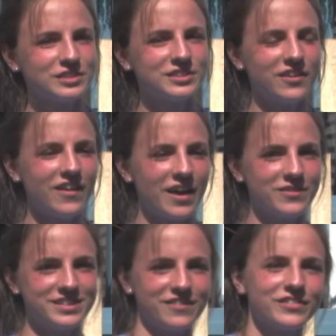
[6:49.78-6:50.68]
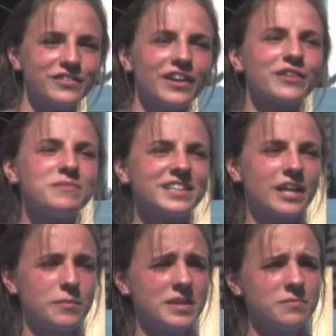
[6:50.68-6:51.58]
So I would definitely recommend
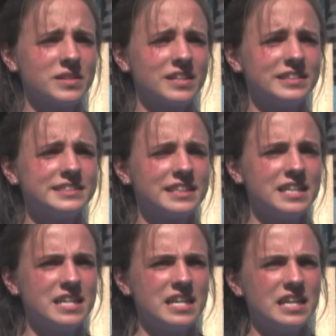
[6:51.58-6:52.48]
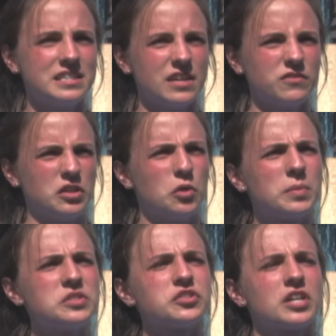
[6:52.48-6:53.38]
coming, because it definitely
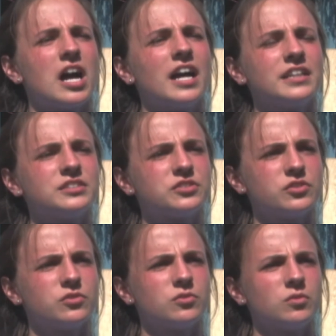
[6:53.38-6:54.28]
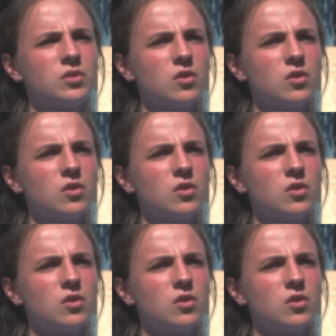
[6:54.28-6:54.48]
opens your eyes to